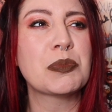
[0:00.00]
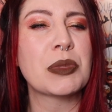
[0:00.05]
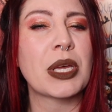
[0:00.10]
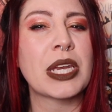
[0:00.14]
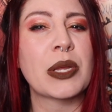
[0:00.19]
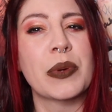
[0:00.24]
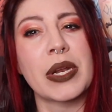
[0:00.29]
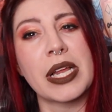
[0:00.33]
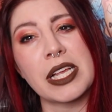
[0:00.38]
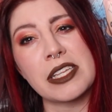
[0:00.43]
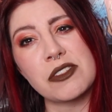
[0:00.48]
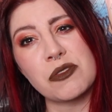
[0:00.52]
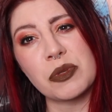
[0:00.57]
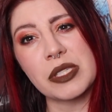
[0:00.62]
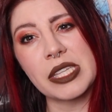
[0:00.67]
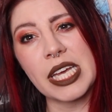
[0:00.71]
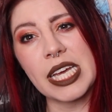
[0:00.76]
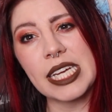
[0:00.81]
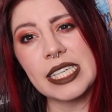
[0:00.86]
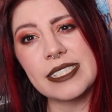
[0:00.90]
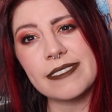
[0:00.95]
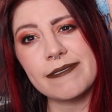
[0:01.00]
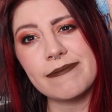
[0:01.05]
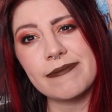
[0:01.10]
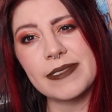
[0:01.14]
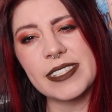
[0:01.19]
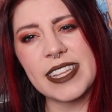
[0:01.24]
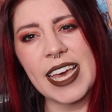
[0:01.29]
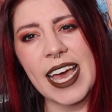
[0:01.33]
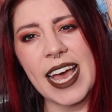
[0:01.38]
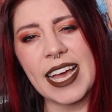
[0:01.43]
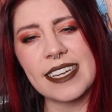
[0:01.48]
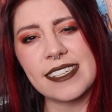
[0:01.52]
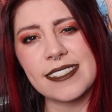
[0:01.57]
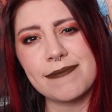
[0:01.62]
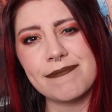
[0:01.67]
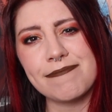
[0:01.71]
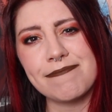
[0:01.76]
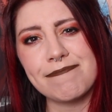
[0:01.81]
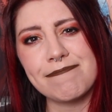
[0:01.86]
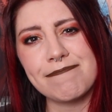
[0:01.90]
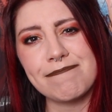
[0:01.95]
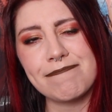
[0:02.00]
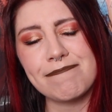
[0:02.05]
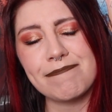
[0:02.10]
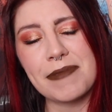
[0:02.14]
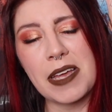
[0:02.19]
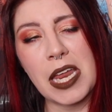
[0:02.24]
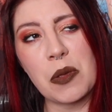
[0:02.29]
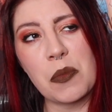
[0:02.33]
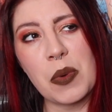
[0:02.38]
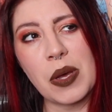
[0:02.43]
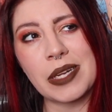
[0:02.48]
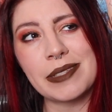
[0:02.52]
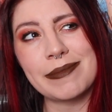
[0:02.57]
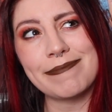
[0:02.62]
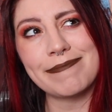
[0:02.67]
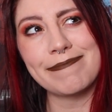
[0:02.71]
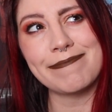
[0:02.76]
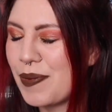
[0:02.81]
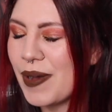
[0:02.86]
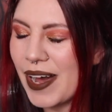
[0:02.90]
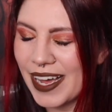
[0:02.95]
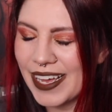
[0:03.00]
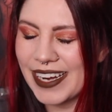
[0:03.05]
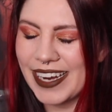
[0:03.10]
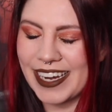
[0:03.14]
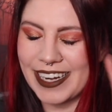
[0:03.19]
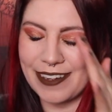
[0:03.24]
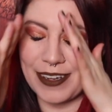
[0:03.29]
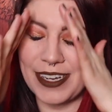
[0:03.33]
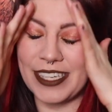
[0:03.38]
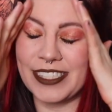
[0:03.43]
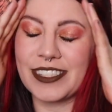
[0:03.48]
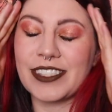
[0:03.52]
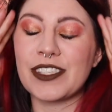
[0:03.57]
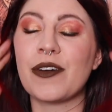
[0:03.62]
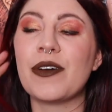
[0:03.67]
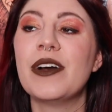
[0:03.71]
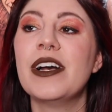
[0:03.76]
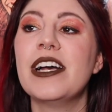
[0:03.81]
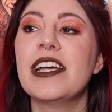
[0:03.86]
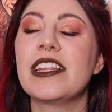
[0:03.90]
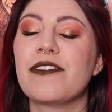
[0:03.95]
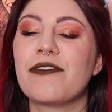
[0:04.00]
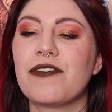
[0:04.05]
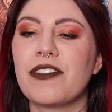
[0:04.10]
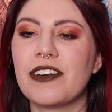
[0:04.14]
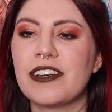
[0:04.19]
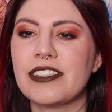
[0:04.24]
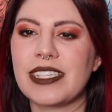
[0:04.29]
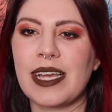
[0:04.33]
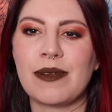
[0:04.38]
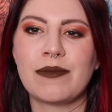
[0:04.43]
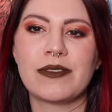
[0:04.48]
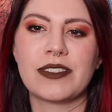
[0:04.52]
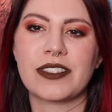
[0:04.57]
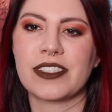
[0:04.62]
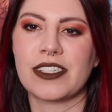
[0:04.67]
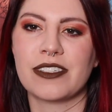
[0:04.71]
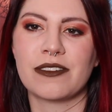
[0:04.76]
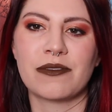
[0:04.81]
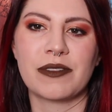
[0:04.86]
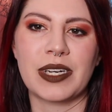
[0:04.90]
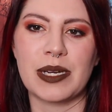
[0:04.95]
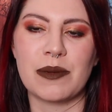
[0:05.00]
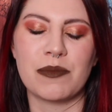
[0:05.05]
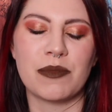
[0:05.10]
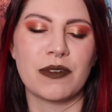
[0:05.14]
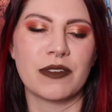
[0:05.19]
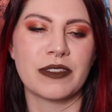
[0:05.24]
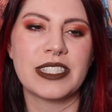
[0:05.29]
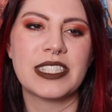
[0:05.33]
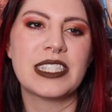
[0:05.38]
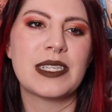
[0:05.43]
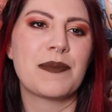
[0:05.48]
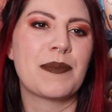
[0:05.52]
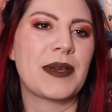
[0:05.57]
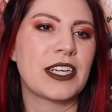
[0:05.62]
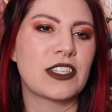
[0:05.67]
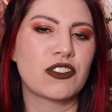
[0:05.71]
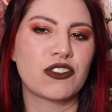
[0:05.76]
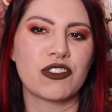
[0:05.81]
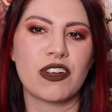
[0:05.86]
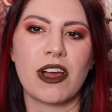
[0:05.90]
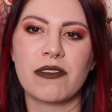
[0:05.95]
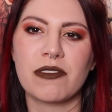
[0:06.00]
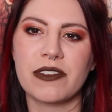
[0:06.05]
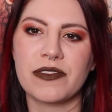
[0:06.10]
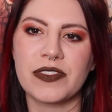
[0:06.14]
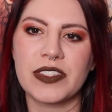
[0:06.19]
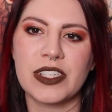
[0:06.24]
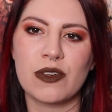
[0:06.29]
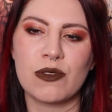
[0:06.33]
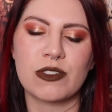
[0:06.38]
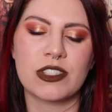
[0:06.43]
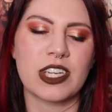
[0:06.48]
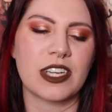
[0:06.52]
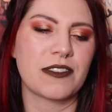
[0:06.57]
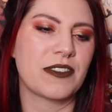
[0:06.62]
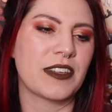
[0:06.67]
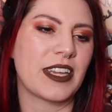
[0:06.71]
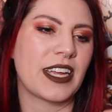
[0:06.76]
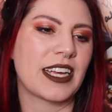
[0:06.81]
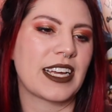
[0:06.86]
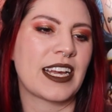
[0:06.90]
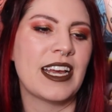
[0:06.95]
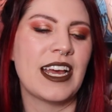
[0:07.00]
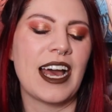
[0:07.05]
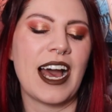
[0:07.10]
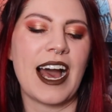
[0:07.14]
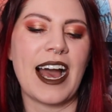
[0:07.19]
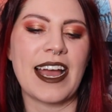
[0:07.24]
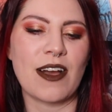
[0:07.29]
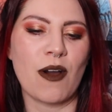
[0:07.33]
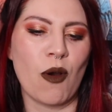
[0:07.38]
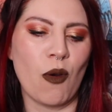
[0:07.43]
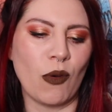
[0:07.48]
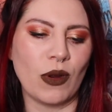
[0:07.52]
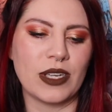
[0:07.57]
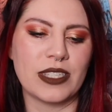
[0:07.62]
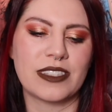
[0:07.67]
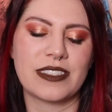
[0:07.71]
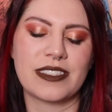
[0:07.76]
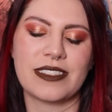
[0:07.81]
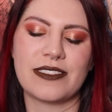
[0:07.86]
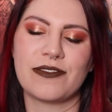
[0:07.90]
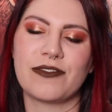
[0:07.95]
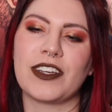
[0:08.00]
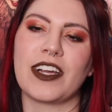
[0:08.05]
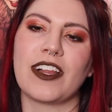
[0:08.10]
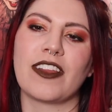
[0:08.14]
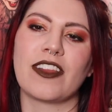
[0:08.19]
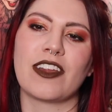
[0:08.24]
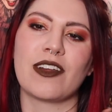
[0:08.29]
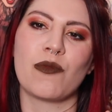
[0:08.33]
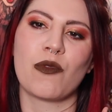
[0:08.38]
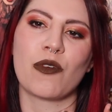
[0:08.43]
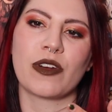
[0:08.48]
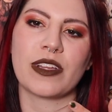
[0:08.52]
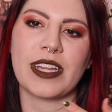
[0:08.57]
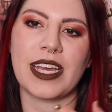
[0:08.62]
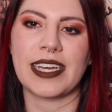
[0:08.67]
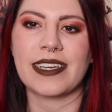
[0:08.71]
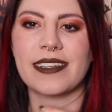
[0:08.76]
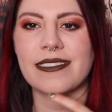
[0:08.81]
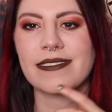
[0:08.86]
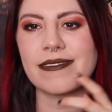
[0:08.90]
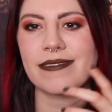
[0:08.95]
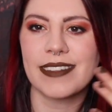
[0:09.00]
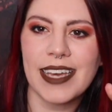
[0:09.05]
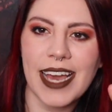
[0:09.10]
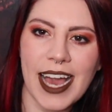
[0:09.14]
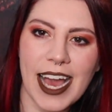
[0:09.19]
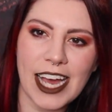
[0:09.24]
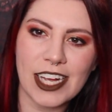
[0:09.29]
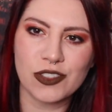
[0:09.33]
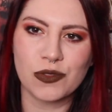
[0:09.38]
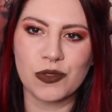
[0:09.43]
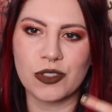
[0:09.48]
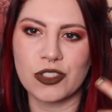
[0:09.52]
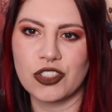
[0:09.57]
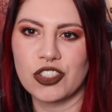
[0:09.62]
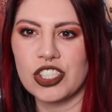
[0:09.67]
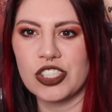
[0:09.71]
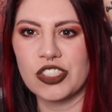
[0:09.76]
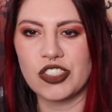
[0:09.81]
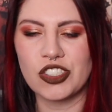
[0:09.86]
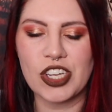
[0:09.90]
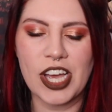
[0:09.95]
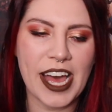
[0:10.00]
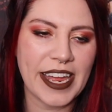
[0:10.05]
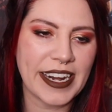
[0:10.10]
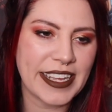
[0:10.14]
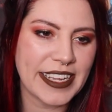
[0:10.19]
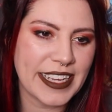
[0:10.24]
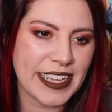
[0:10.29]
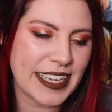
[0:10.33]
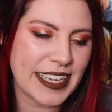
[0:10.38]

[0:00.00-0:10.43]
Anyone else relate to that? Anyone? But anyway, so the first, I'm just gonna ramble. This is a Patreon review, which I feel like I always feel a little more like casual chit-chatty